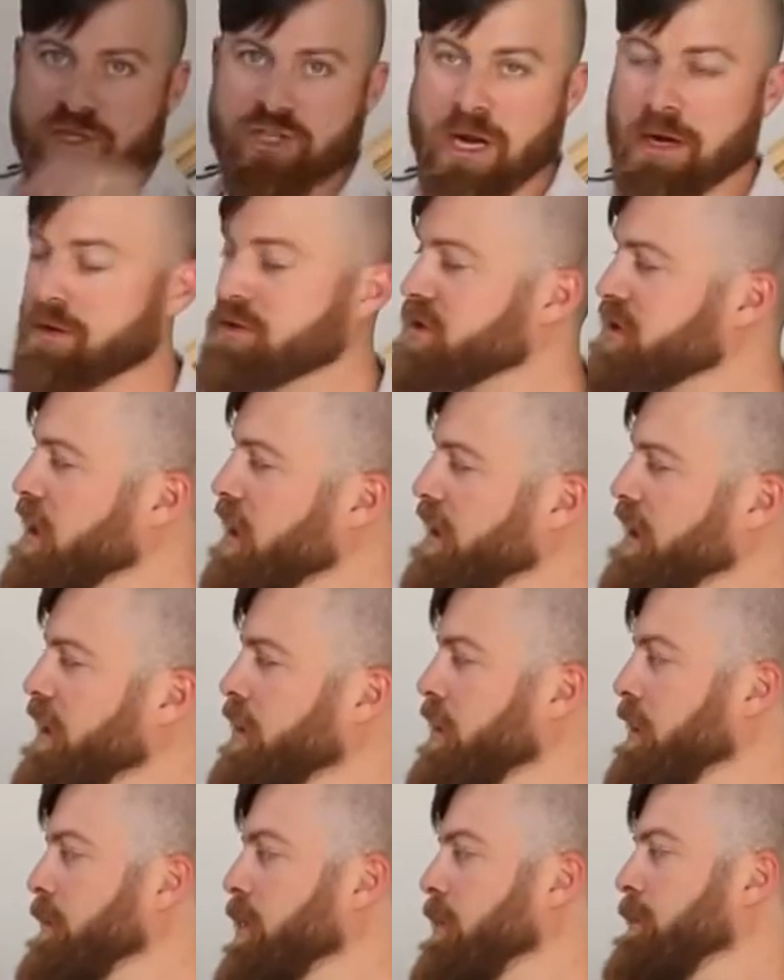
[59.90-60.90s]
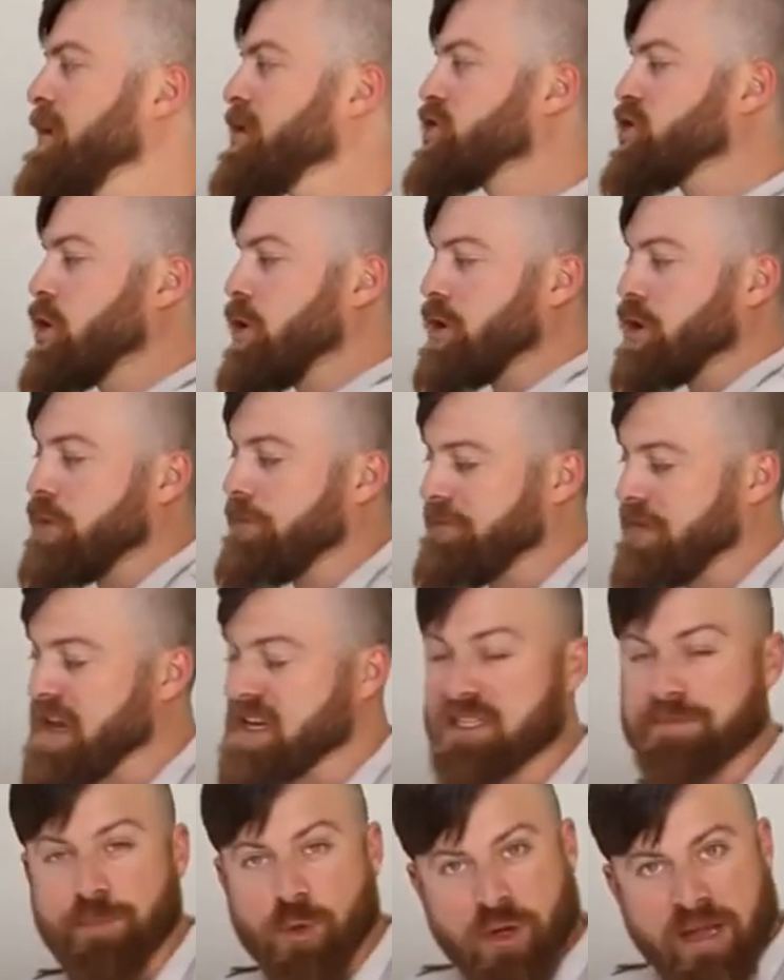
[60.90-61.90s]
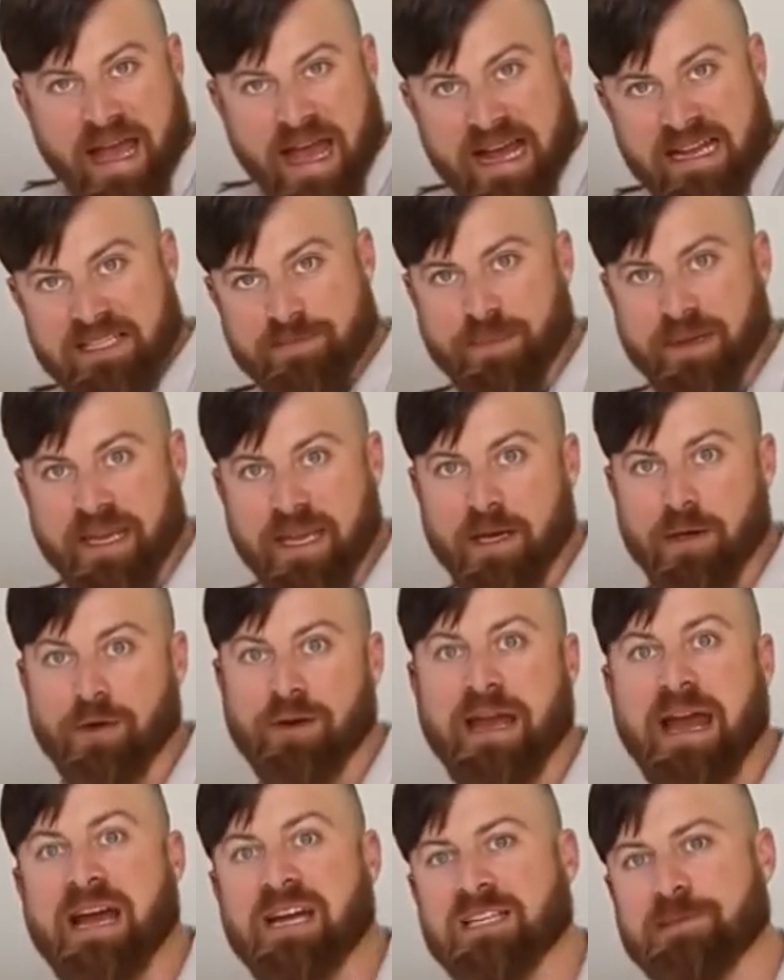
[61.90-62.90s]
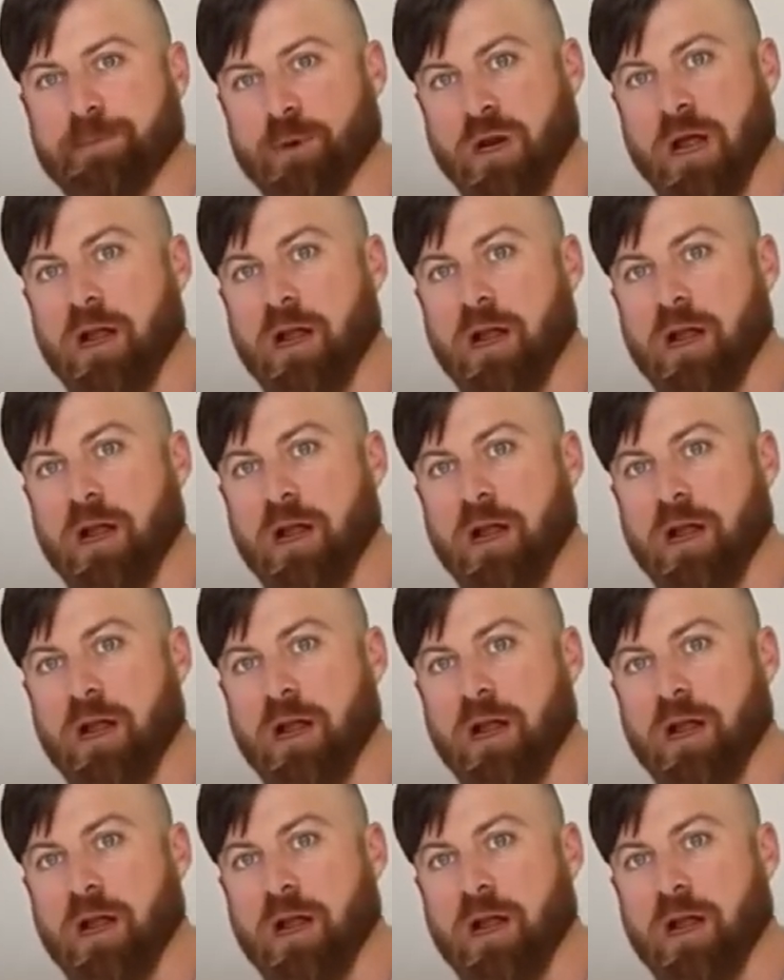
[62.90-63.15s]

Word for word: John Crestani here, and I'm going to be showing you Facebook ads, beginner to expert.